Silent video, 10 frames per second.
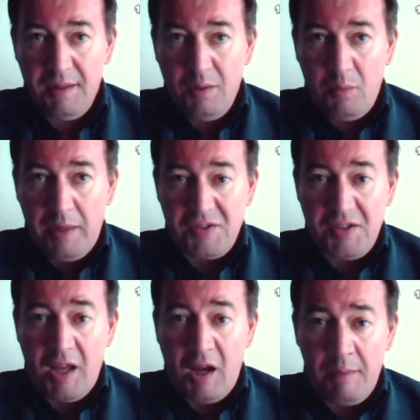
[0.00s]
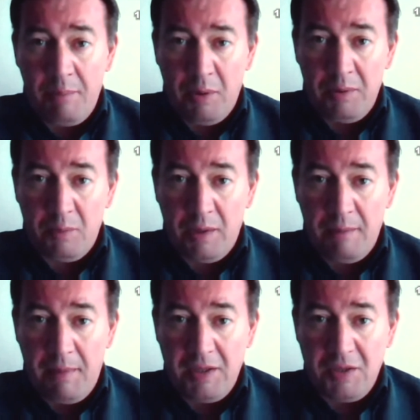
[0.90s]
we had a starting point where
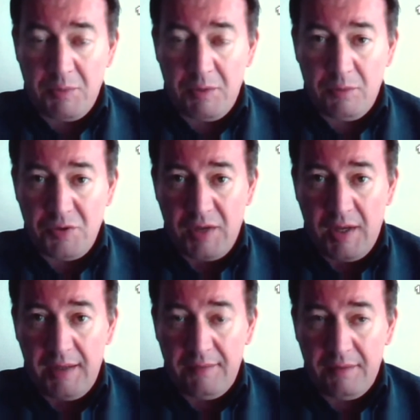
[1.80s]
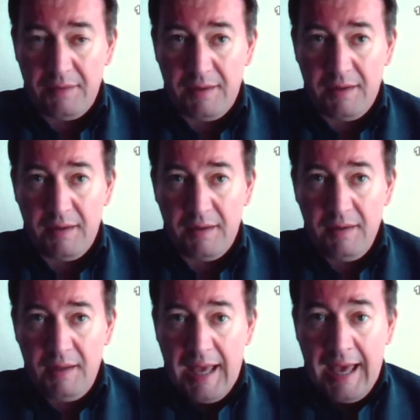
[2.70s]
management was saying that,
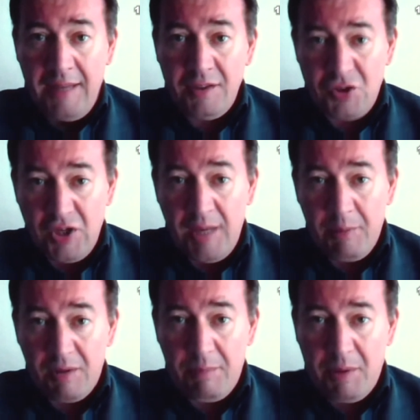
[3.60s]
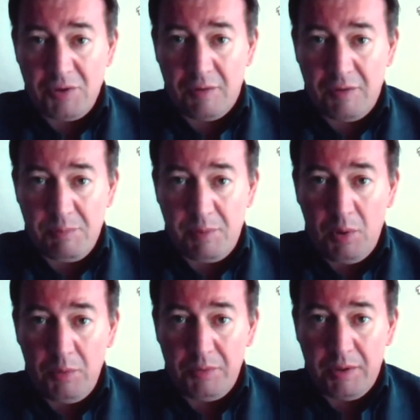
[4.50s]
and the chairman of the Post Office
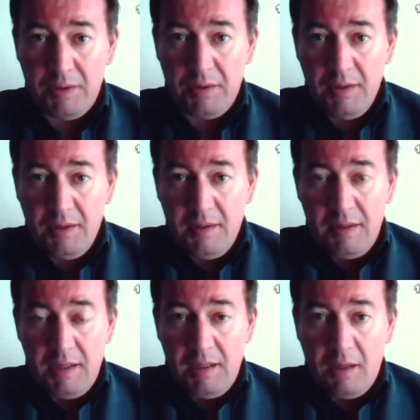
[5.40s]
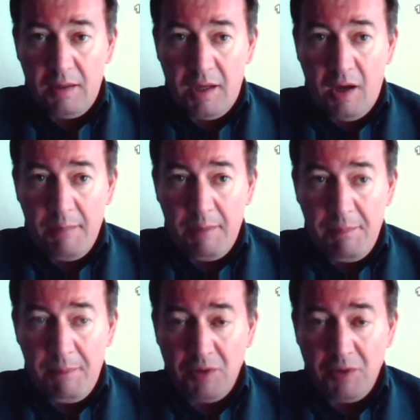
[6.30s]
Board, that the Isle of Man Post